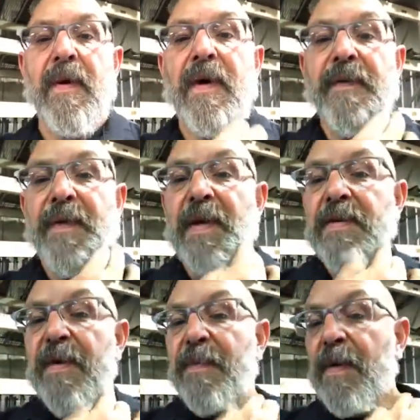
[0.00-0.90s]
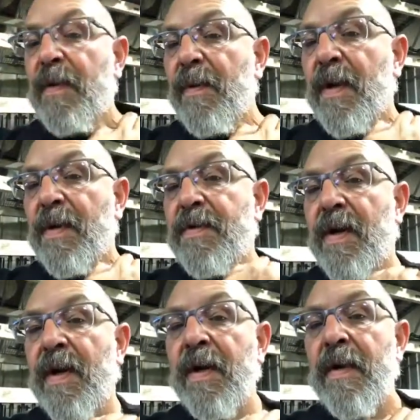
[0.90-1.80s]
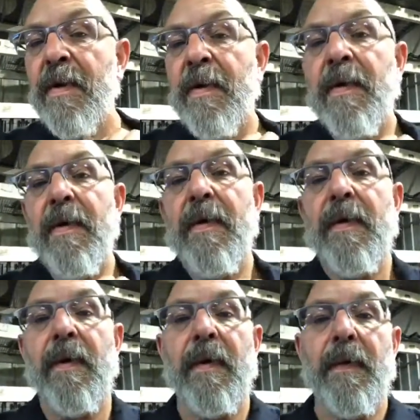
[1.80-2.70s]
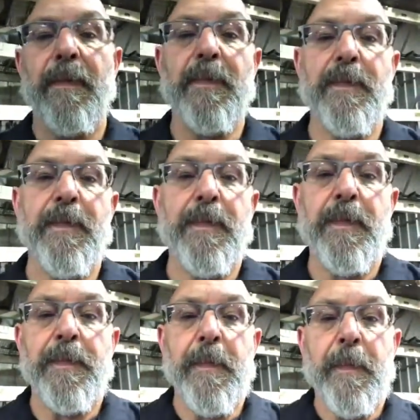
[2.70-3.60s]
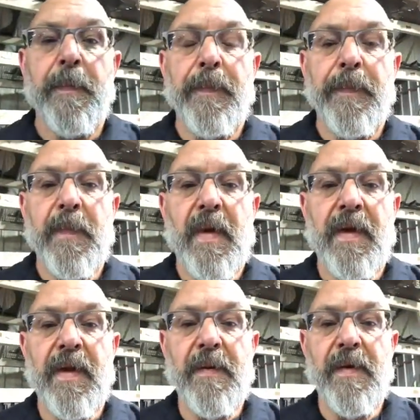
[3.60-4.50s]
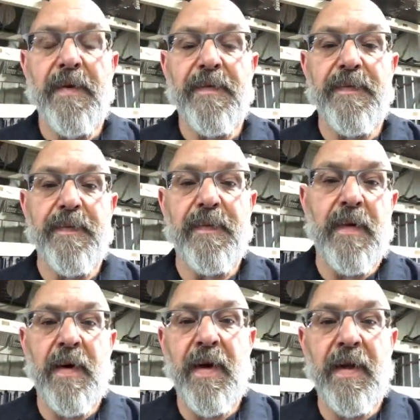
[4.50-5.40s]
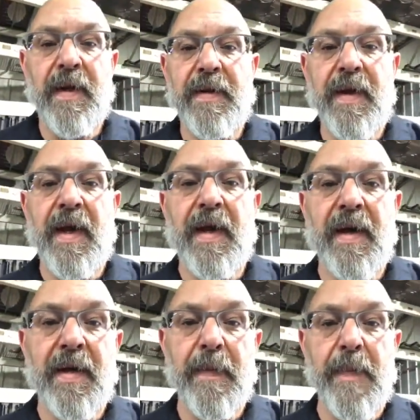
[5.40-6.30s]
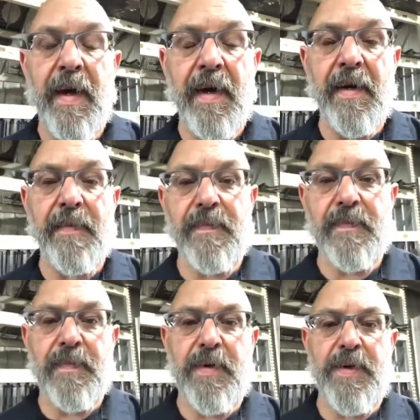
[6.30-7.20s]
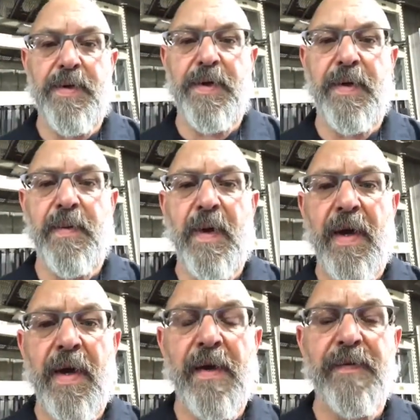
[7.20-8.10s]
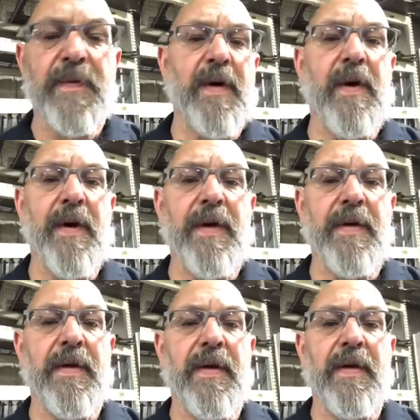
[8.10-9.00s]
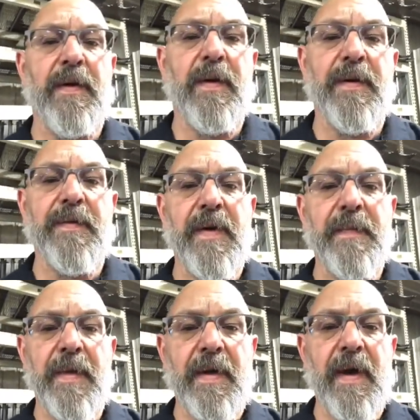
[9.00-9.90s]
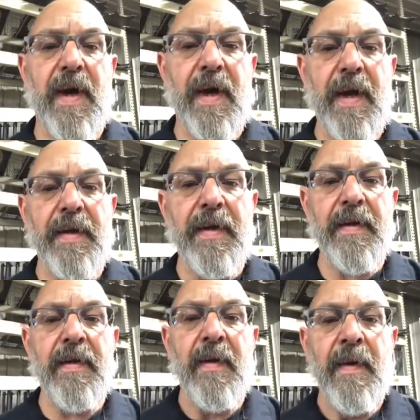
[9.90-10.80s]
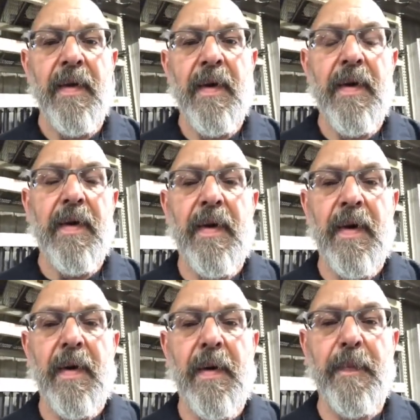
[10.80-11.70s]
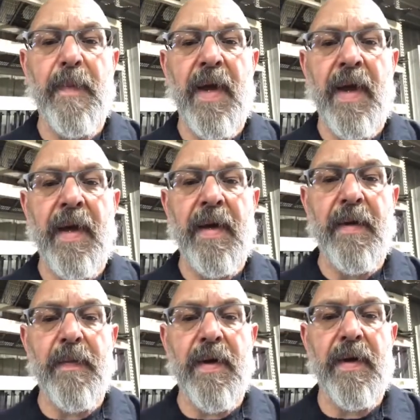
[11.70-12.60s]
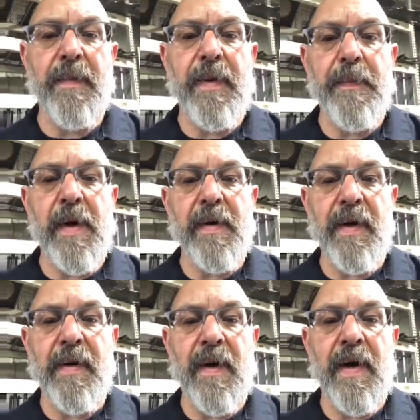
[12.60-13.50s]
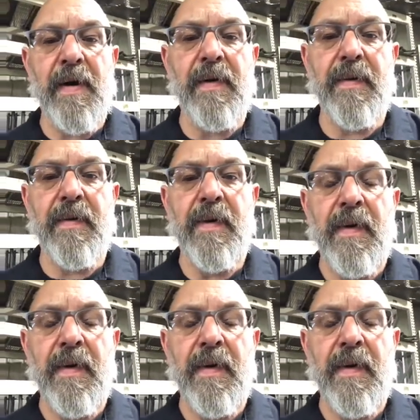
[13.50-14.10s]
if that's something you want to try. I think we've already let the cat out of the bag. I'm sure we have. We're going to the north rim of the Grand Canyon, and we're going to be poking around